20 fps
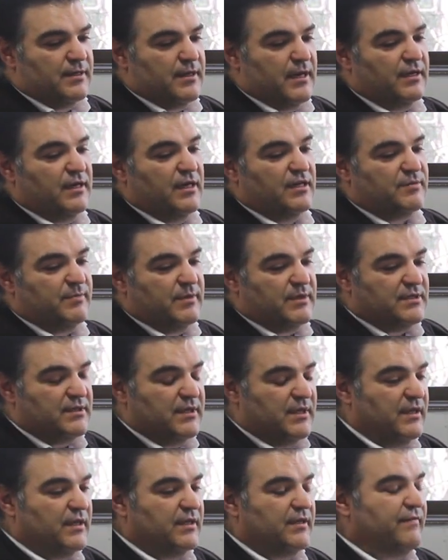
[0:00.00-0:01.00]
they need to be
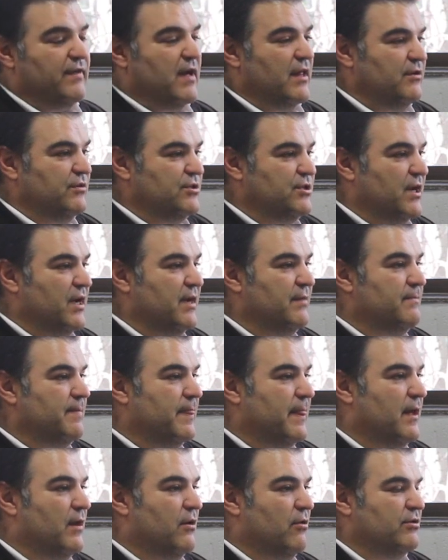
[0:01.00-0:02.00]
sitting in the value
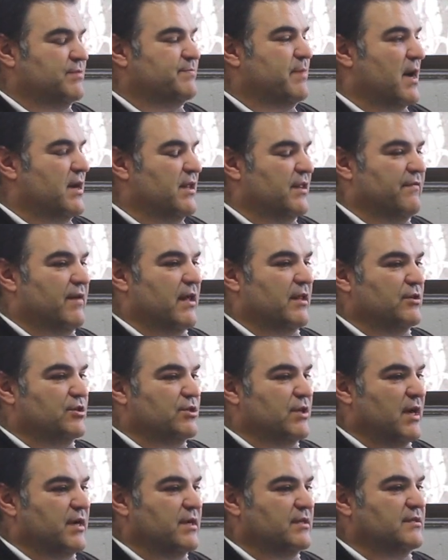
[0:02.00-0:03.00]
chain or as part of the value
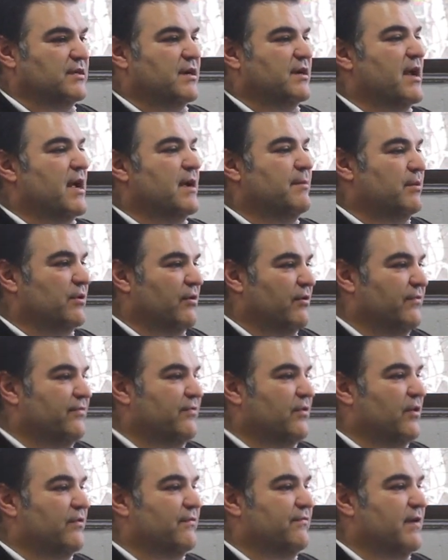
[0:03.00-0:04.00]
chain as an enabler
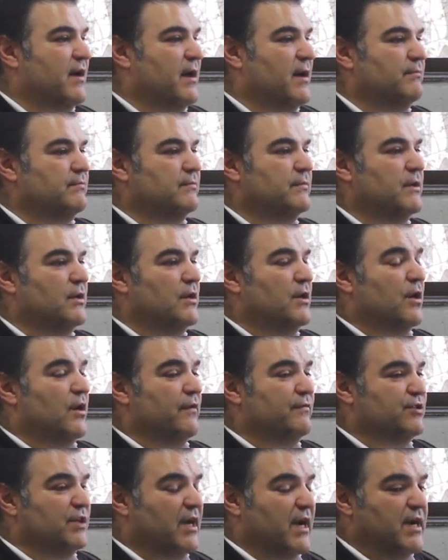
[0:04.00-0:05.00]

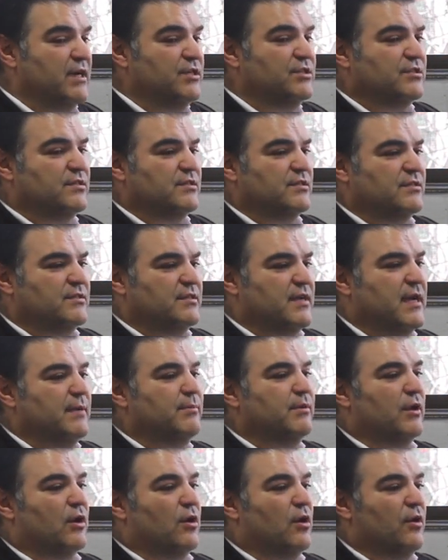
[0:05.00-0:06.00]
of change and as an
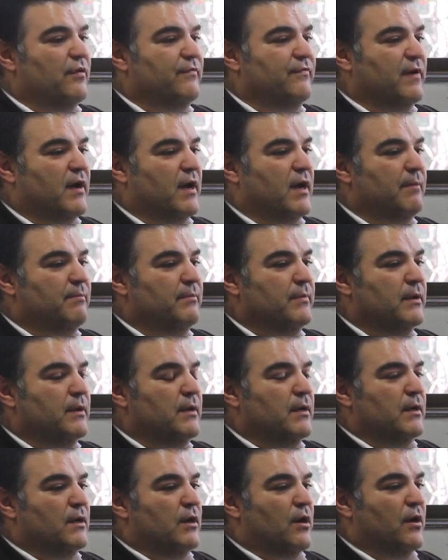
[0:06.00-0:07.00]
enabler
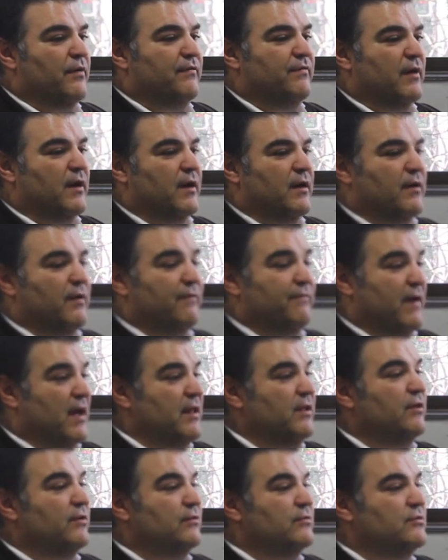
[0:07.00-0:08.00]
of
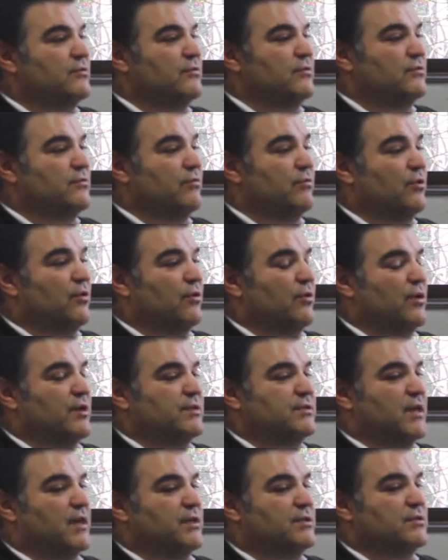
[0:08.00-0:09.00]
value to an
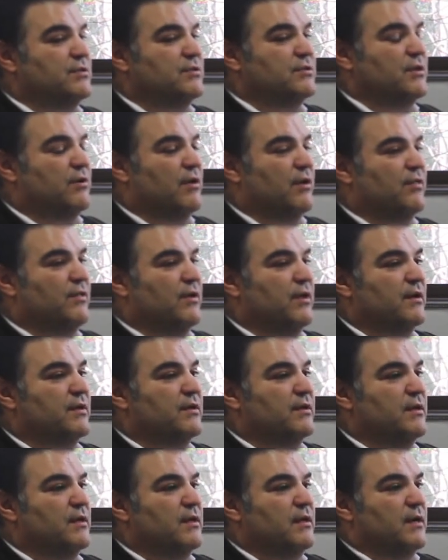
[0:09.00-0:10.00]
organisation. So I
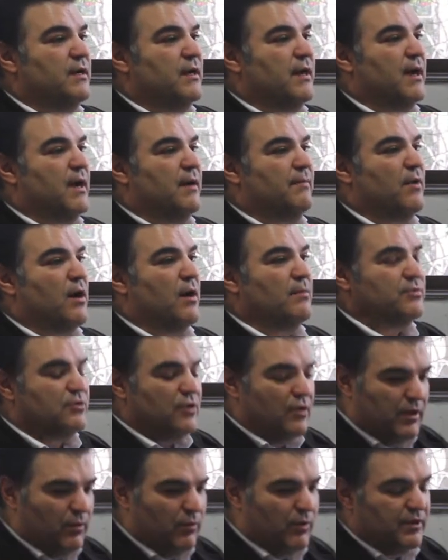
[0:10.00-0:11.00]
think I'm
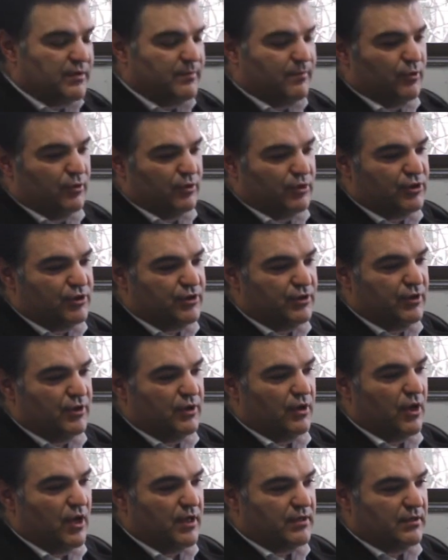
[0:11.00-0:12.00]
certainly wanting to push
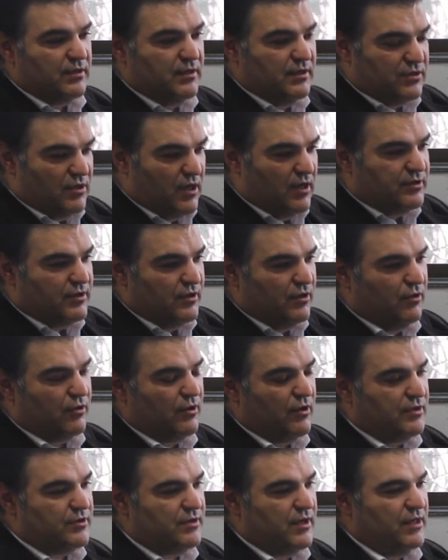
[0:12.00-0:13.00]
this IT
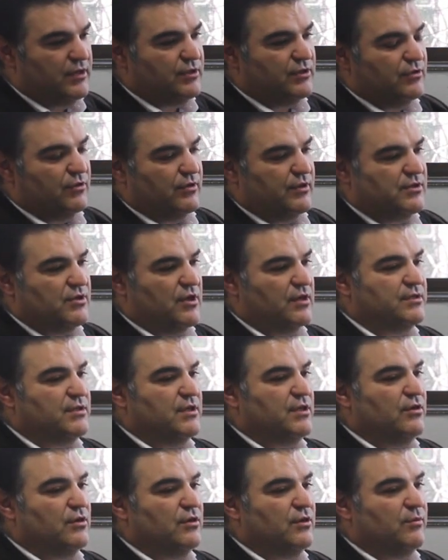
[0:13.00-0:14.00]
organisation or this
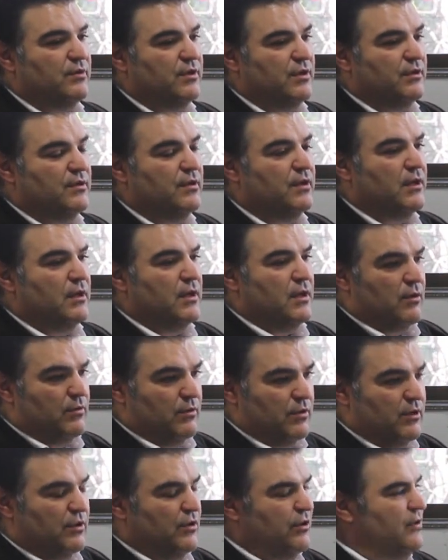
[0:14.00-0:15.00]
IT unit within
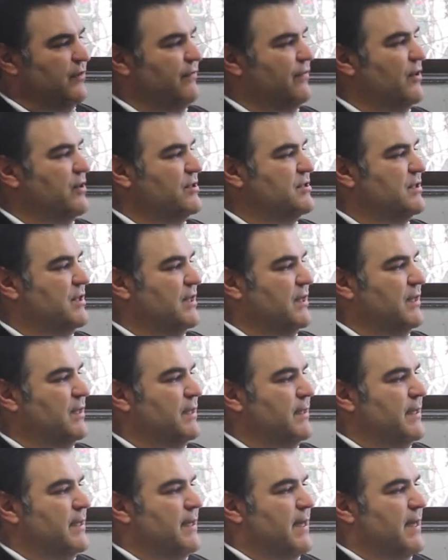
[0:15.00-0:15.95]
the university